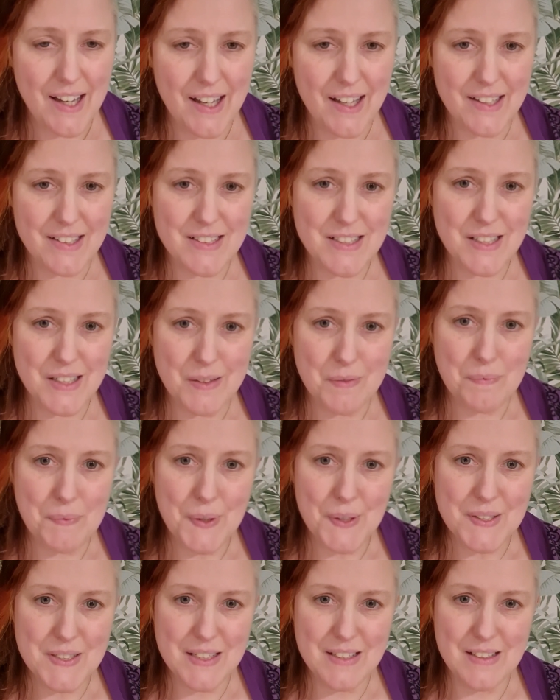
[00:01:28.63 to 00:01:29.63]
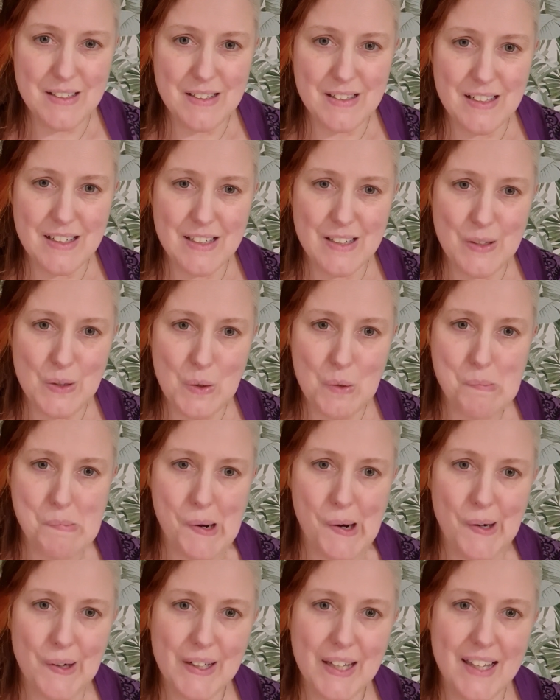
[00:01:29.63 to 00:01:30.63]
to put in your
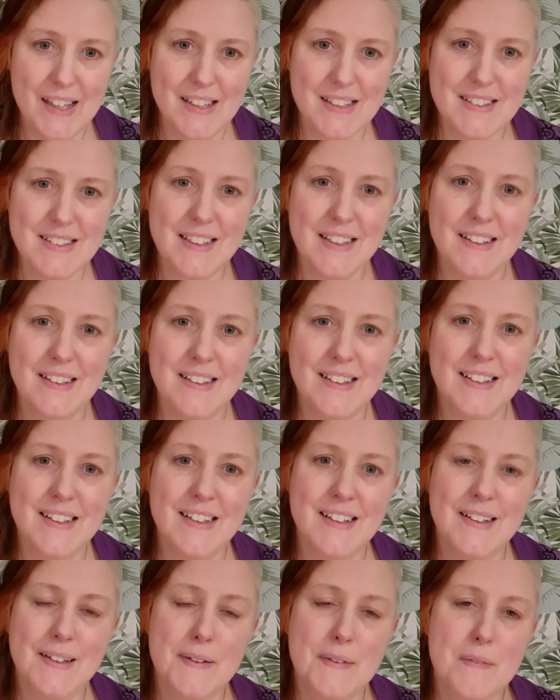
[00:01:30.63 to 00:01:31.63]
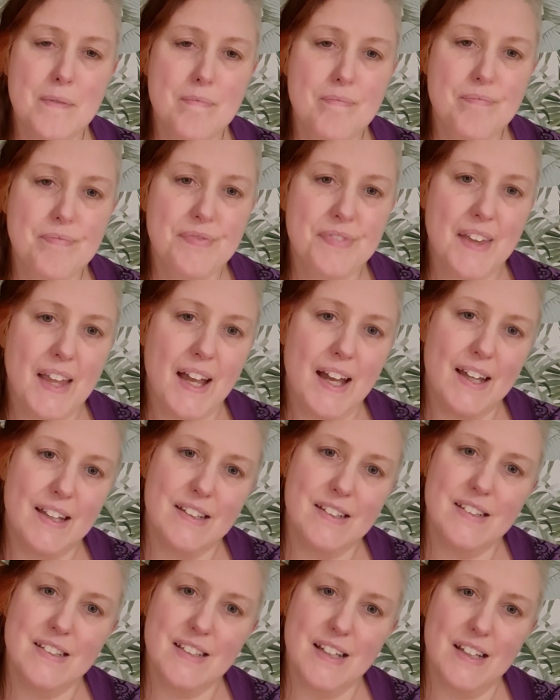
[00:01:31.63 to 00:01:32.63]
pocket.
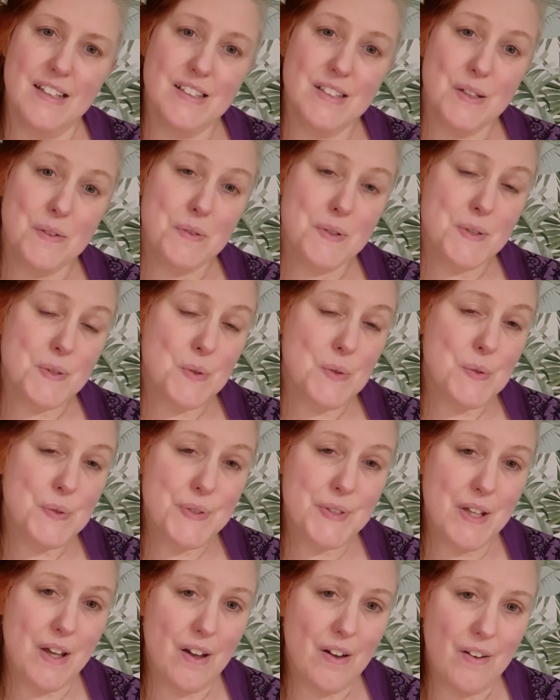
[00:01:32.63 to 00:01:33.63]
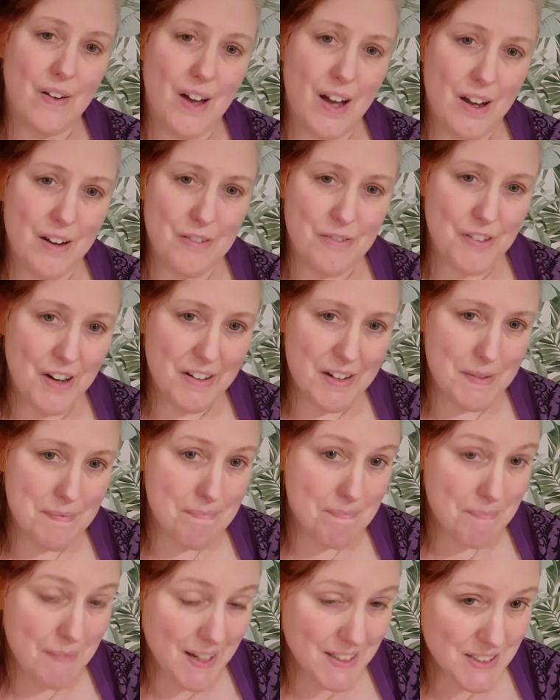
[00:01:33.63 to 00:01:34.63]
And she was also a very
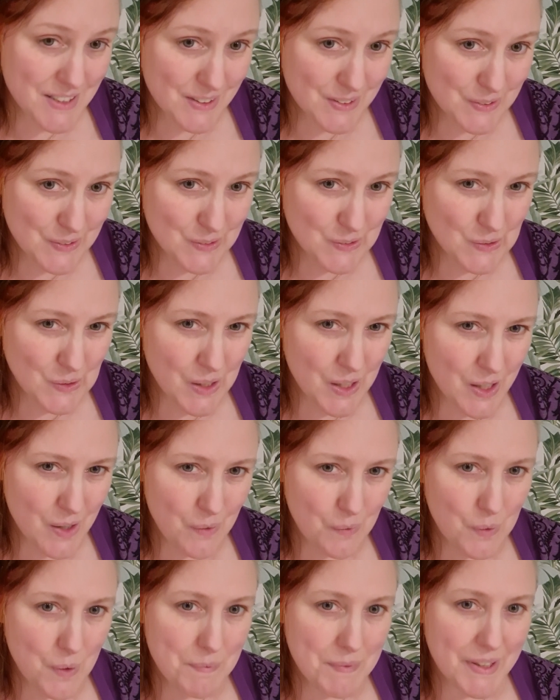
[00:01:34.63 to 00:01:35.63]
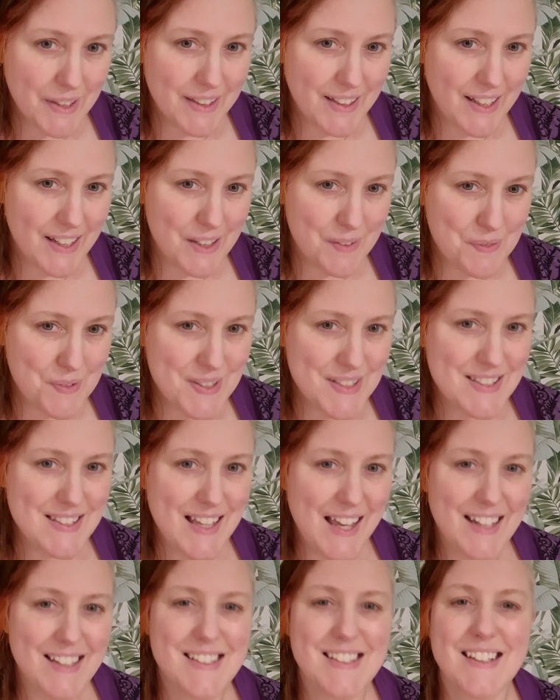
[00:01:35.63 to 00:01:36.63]
magical woman, and it was
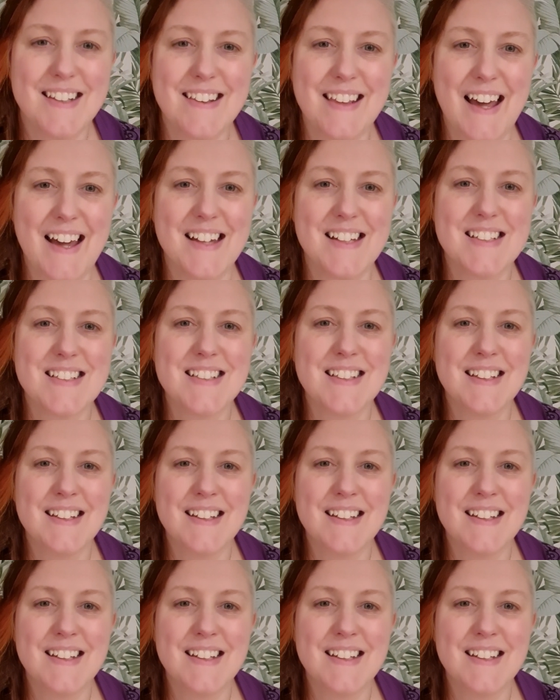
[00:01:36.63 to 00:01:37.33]
said that